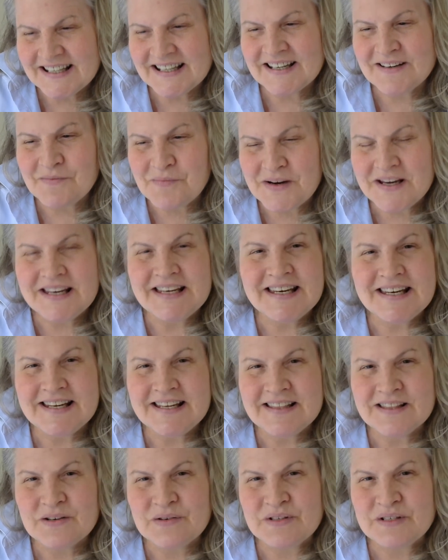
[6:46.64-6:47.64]
we
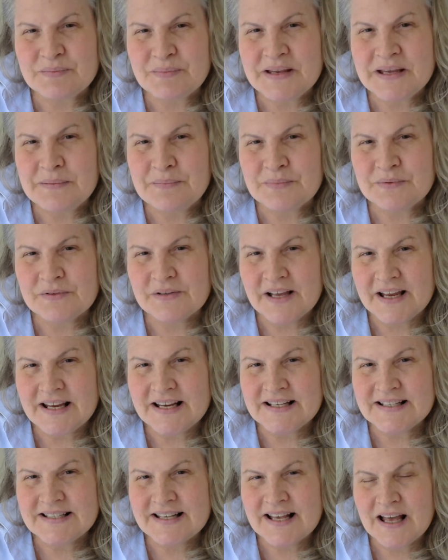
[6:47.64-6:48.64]
need those people
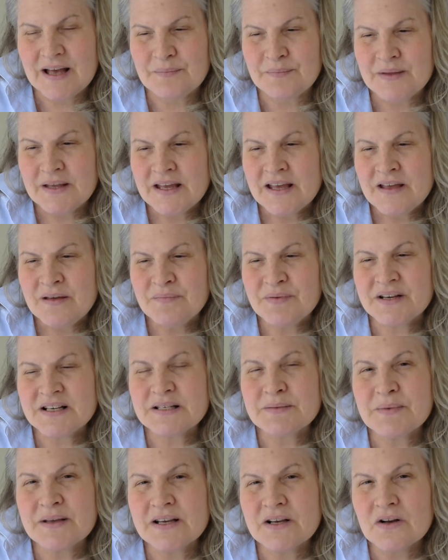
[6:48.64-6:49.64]
ASAP,
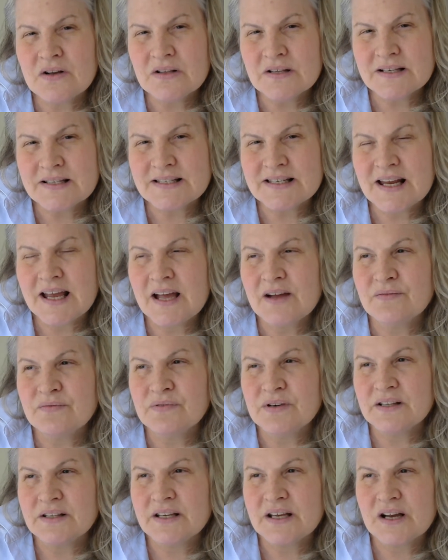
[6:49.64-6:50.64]
because my goal is to have
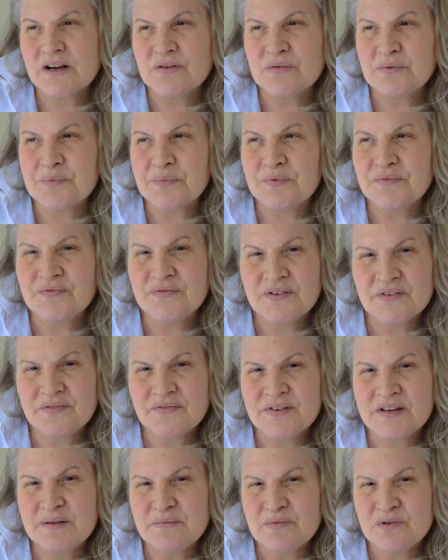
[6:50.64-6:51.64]
really a group of
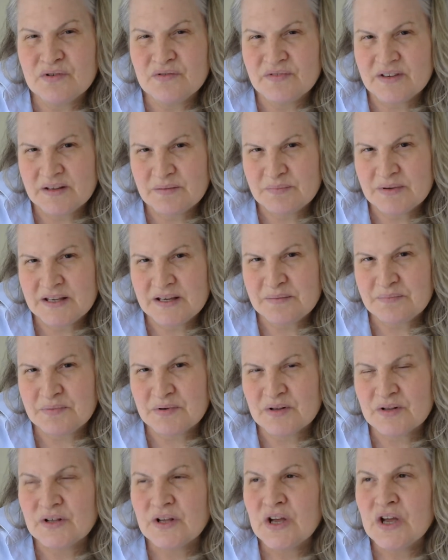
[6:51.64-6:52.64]
50 moving
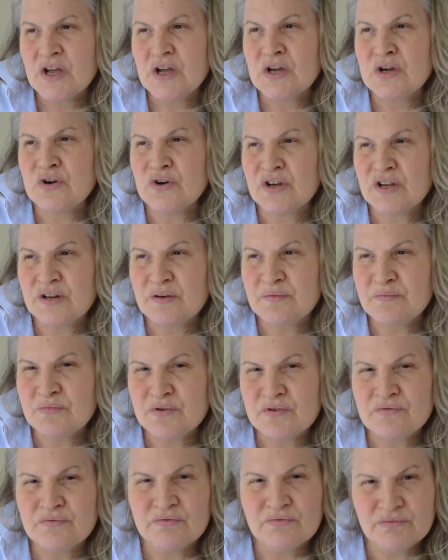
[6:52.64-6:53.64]
people who can
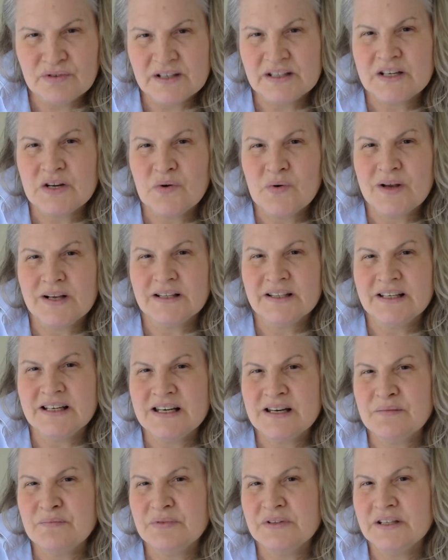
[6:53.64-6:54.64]
move really quickly and
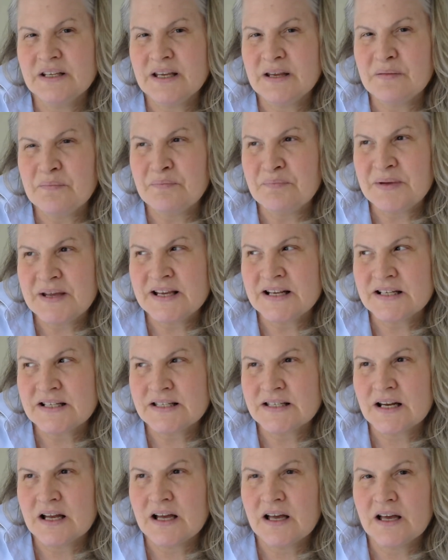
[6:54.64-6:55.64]
nimbly
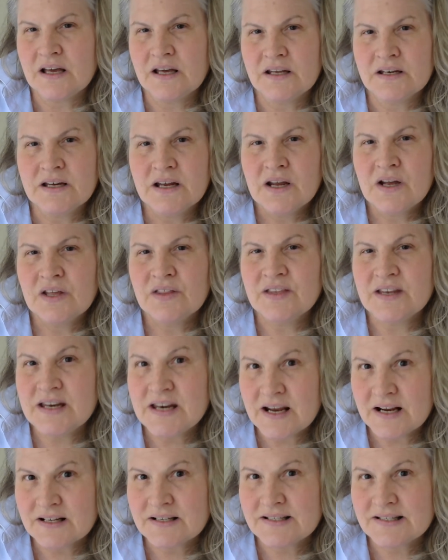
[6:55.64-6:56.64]
based on the
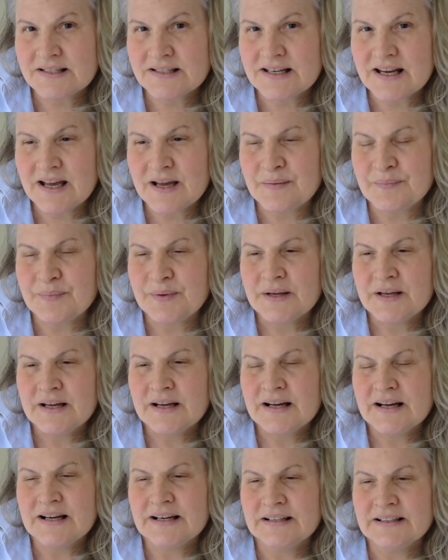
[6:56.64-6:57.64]
next step.
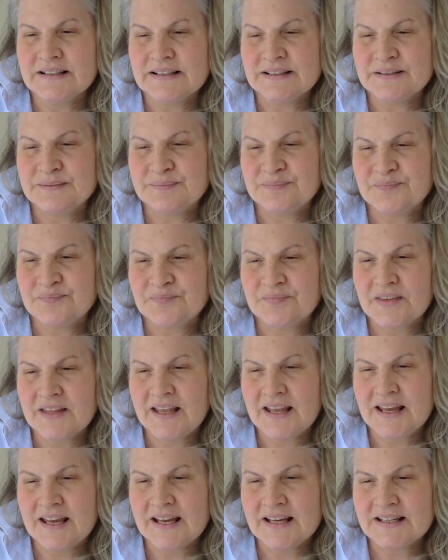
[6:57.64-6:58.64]

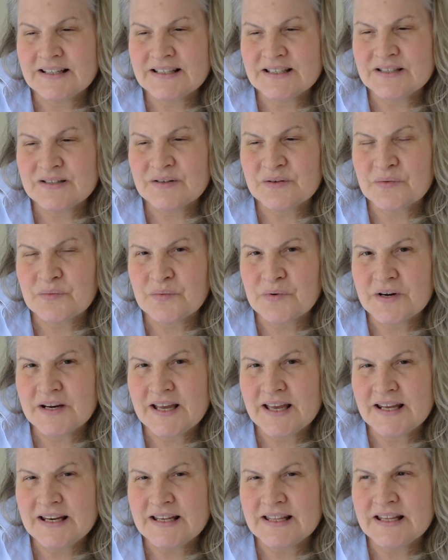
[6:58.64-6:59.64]
And we're
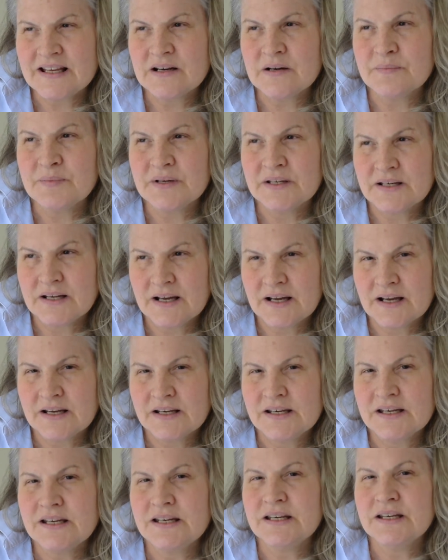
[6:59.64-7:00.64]
getting there, but I
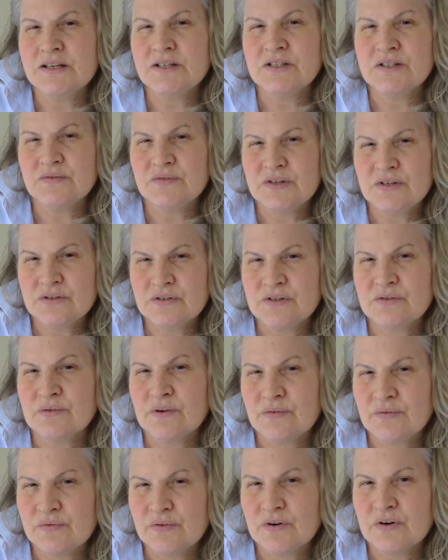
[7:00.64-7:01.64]
need each of you to
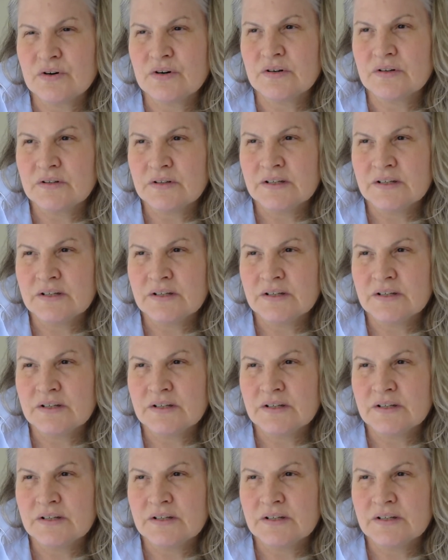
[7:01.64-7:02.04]
refer